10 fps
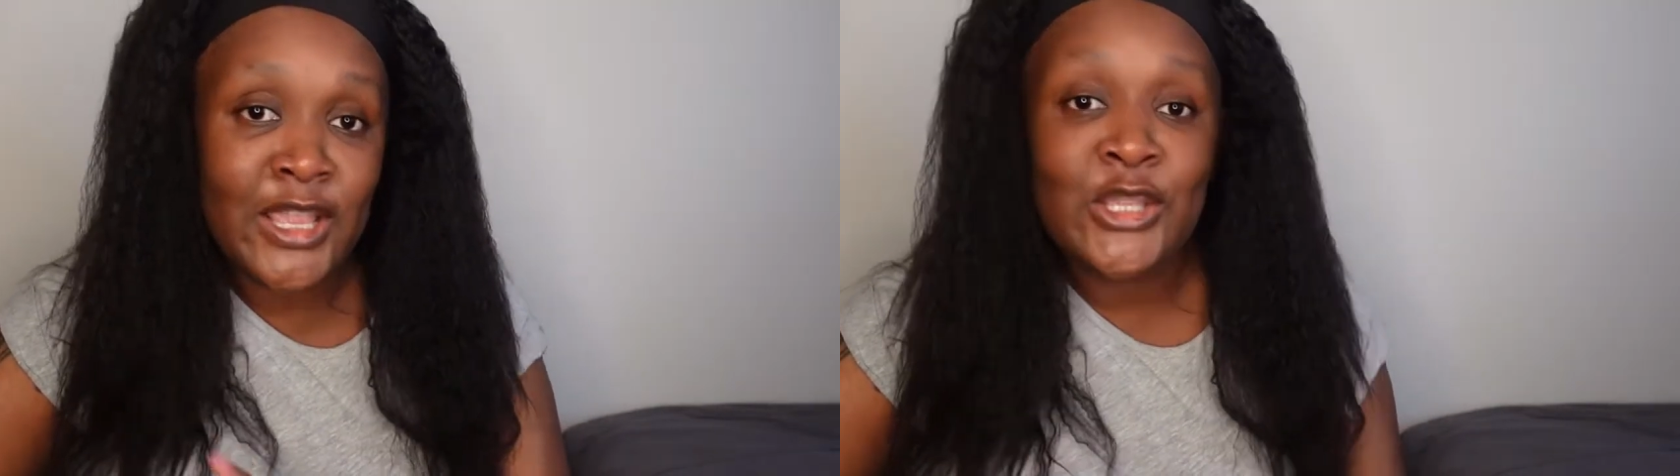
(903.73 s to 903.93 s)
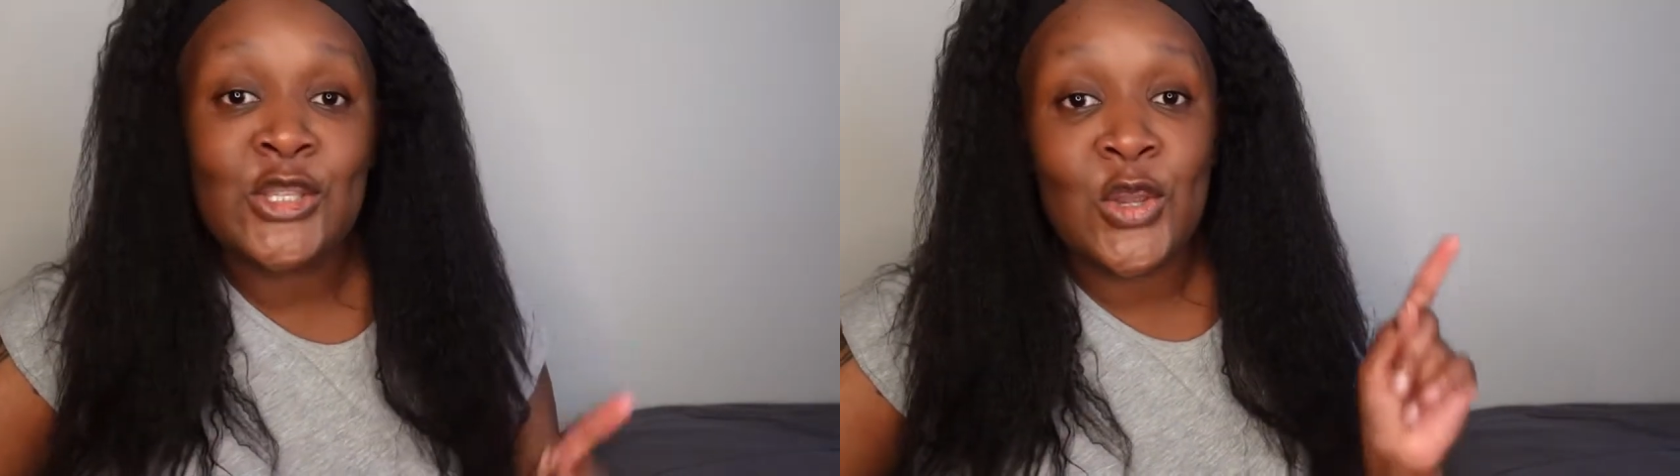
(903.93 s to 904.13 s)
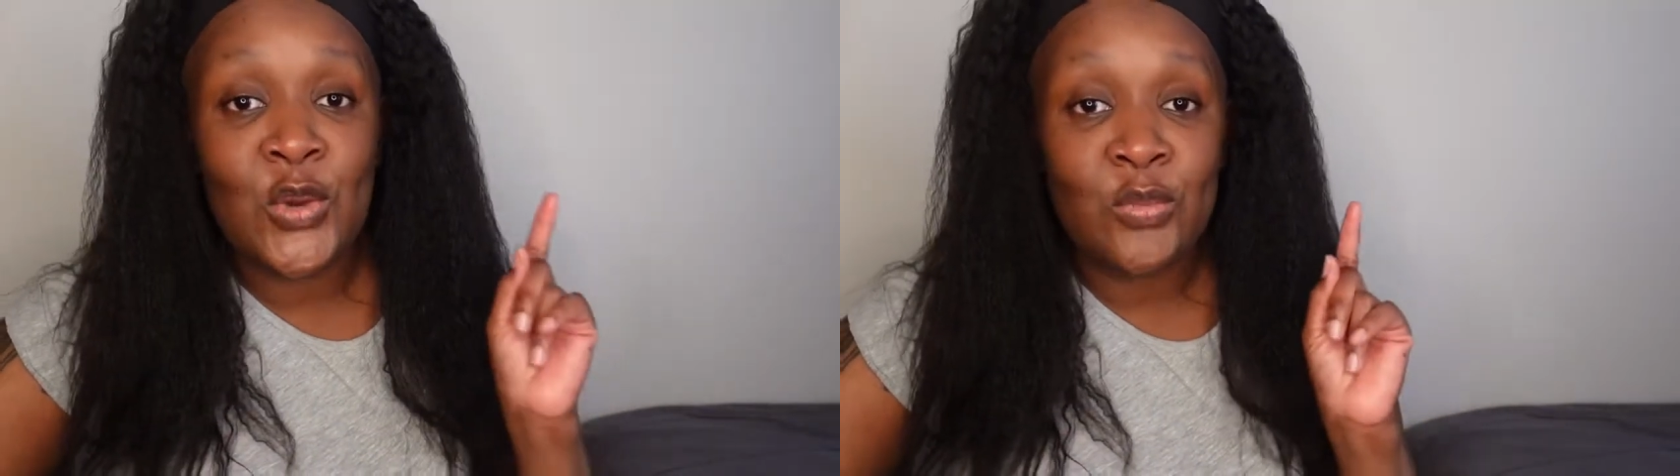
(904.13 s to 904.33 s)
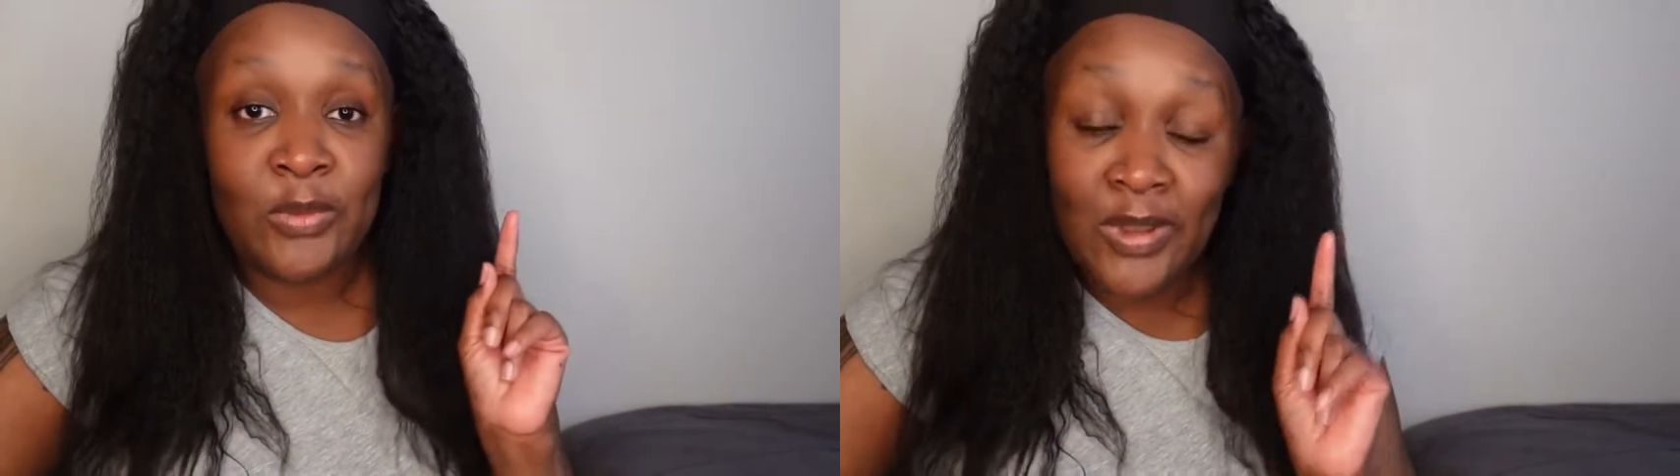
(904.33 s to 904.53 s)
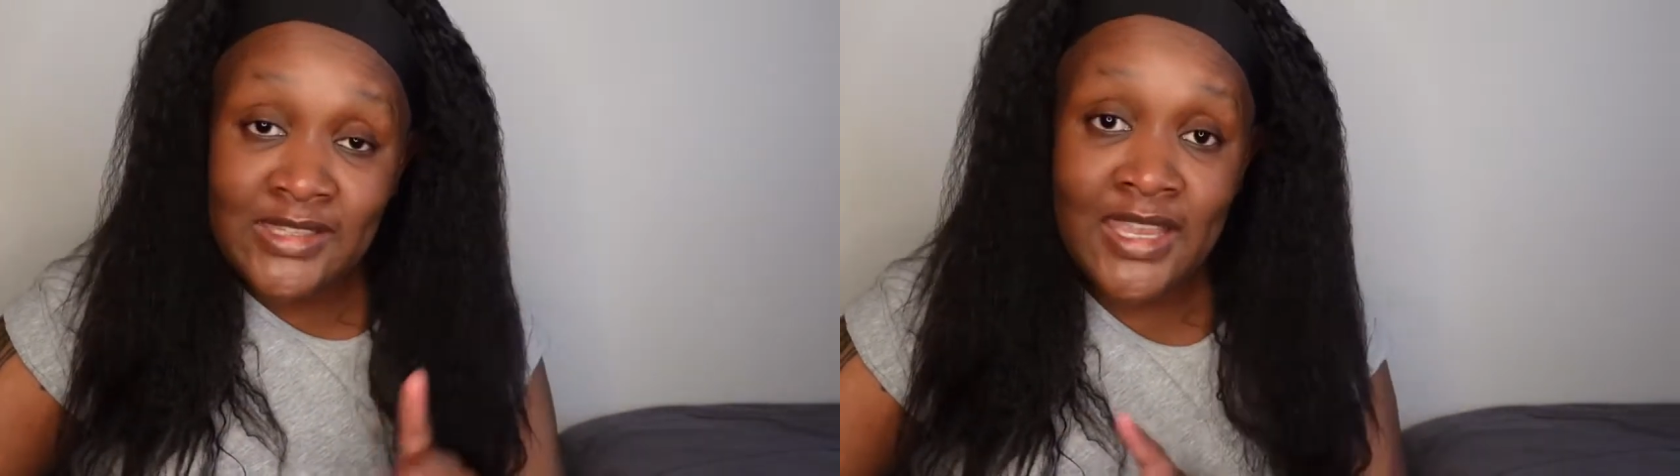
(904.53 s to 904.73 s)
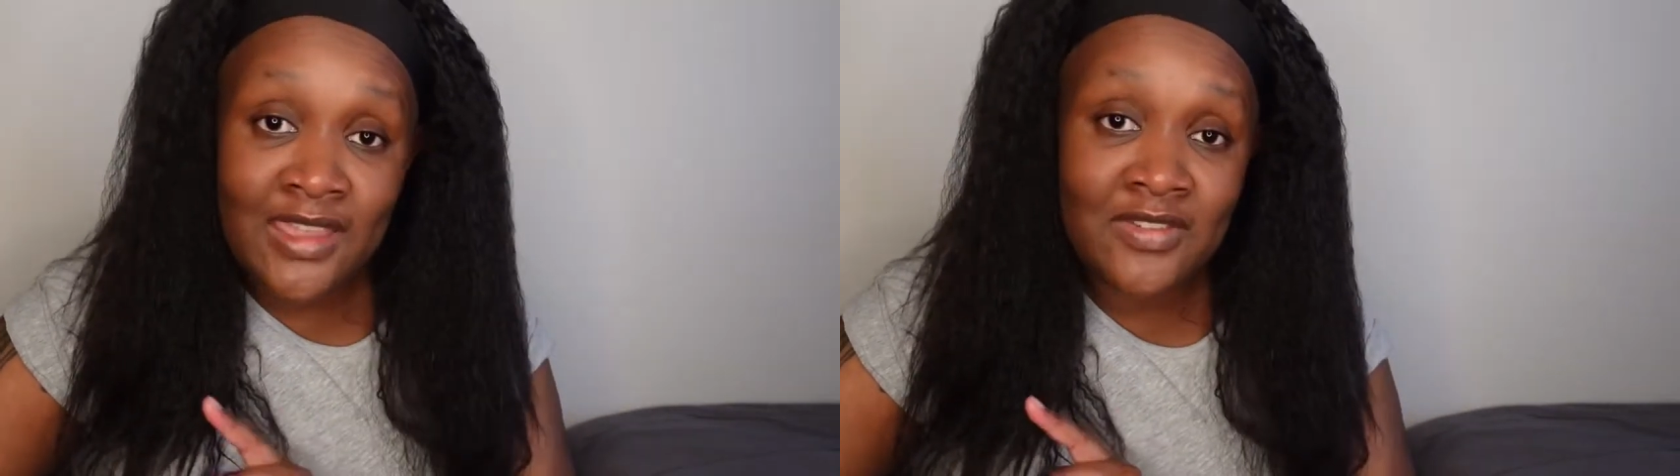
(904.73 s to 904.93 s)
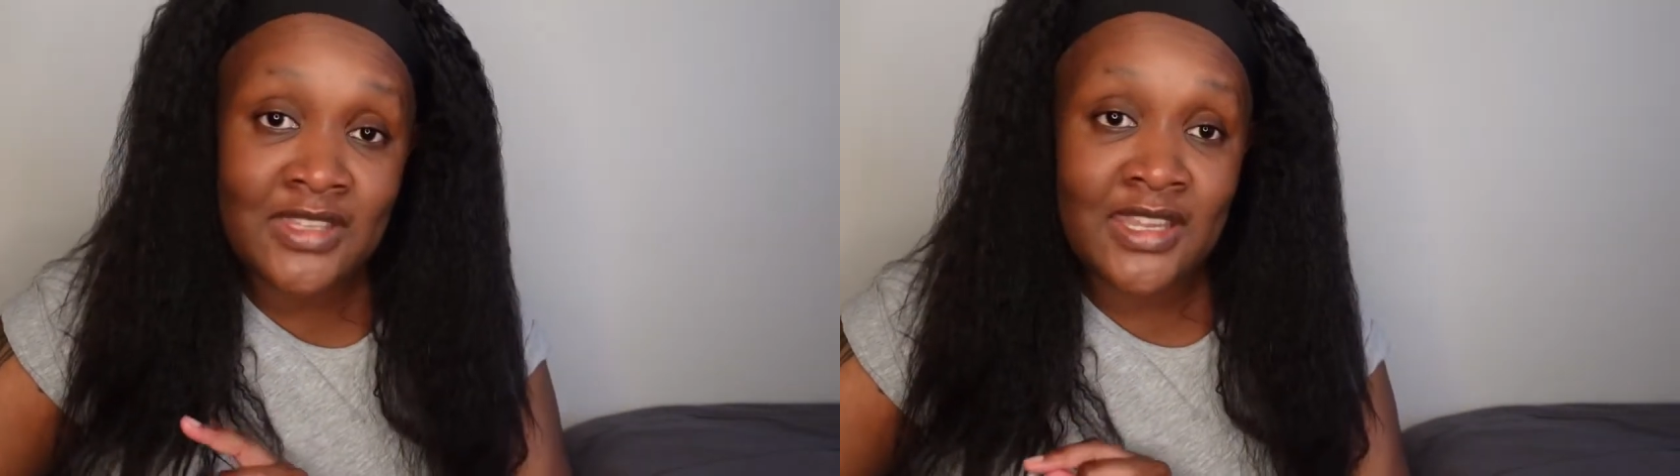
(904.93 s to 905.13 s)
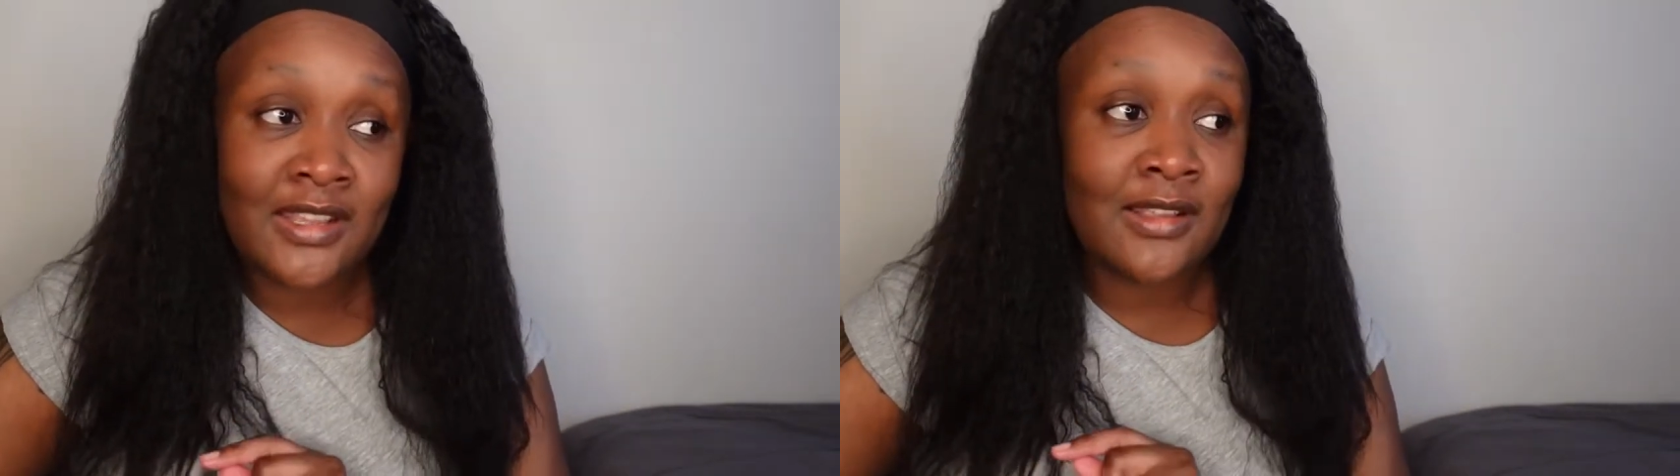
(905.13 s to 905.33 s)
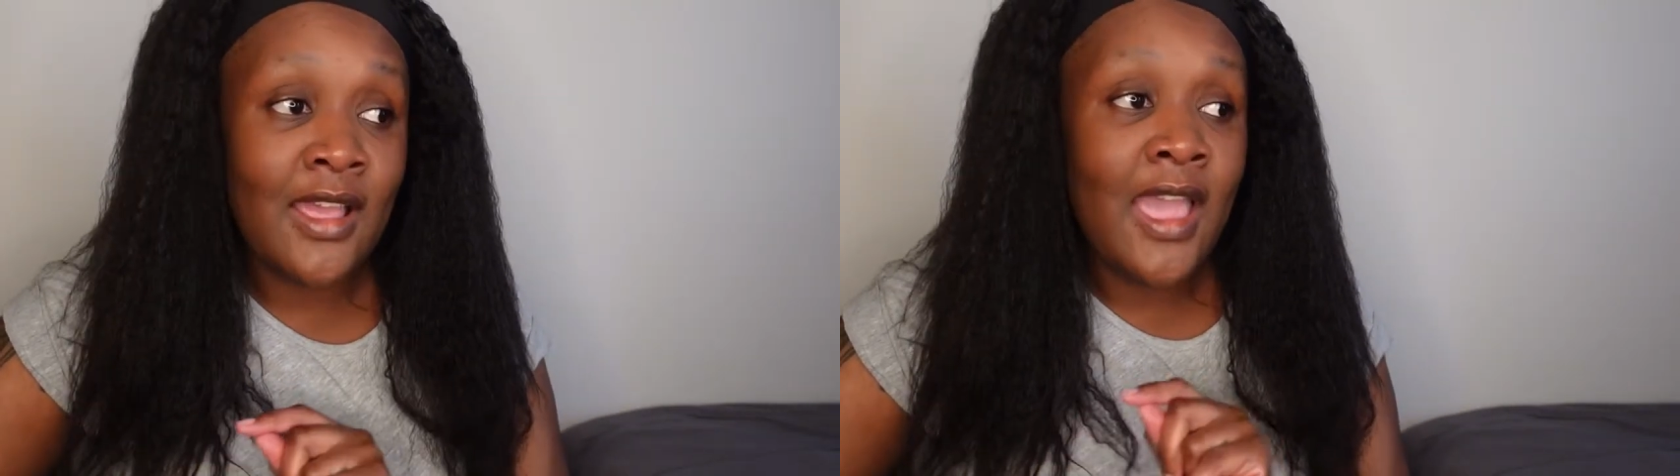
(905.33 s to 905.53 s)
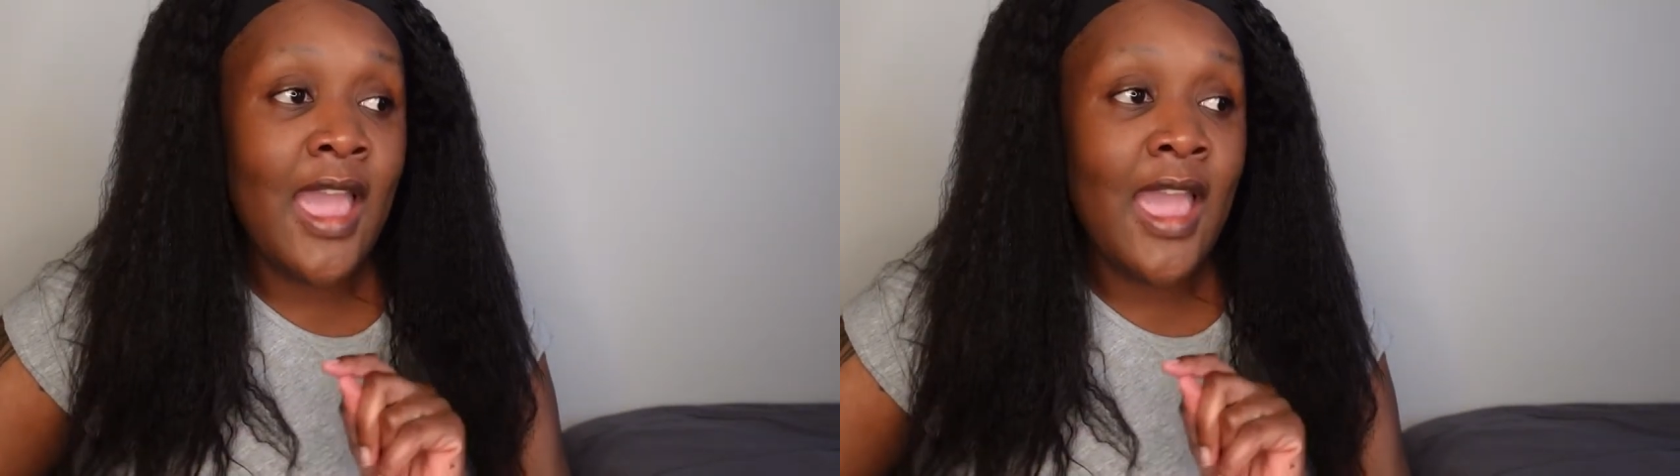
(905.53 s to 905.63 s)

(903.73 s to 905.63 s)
So we went to Havendale